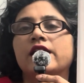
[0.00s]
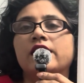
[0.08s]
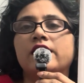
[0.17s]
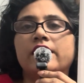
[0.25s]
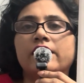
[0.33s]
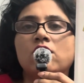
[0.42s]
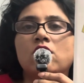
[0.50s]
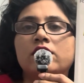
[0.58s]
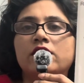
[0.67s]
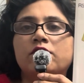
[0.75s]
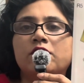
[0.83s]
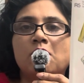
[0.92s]
and I
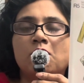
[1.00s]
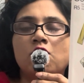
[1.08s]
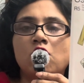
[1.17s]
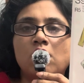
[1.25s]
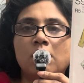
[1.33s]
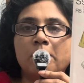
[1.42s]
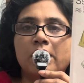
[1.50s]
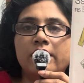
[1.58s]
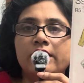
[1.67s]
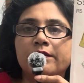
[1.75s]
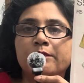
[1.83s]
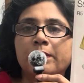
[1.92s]
got it from
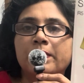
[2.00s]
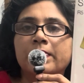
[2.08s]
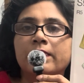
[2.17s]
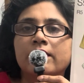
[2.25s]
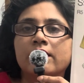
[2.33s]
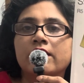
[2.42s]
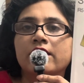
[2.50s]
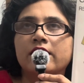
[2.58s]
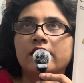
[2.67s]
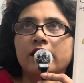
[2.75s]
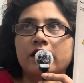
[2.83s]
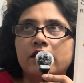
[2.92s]
Walmart.
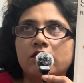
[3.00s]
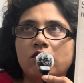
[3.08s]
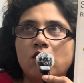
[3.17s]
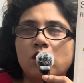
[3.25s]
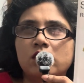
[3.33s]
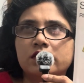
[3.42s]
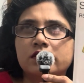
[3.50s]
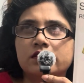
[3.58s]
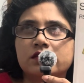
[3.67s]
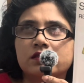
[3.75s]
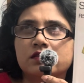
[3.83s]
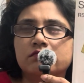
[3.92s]
It
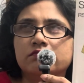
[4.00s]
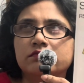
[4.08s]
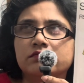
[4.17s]
was